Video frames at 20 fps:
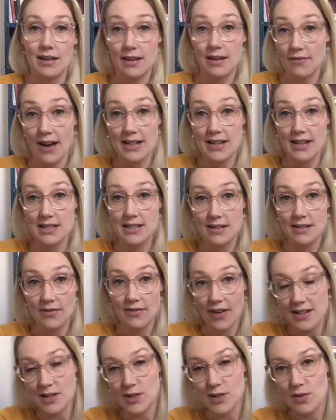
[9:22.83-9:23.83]
find
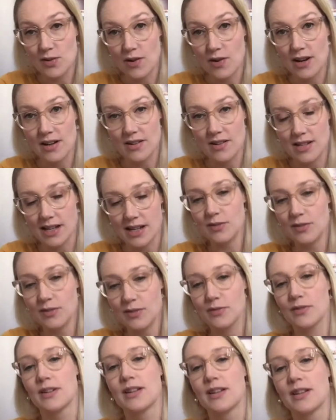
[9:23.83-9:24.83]
find a story yourself